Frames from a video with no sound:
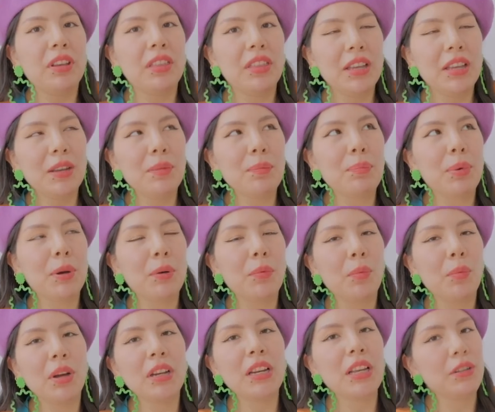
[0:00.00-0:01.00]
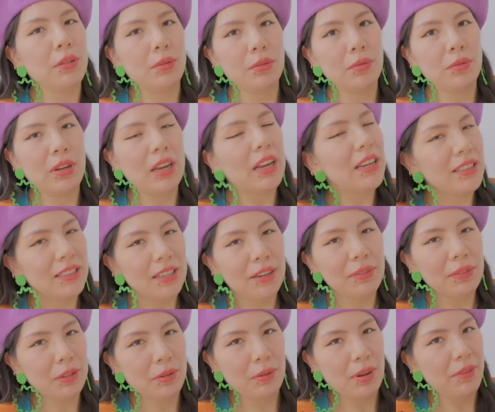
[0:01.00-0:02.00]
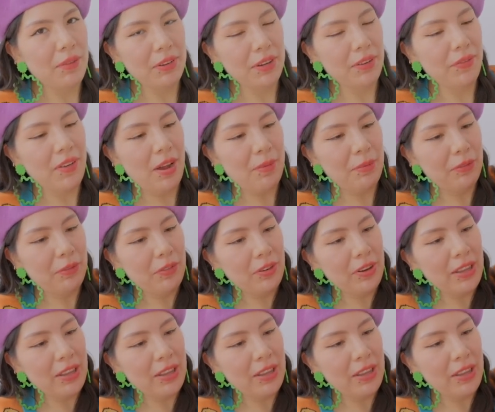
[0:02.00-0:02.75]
thing, but one, I definitely don't have enough fabric for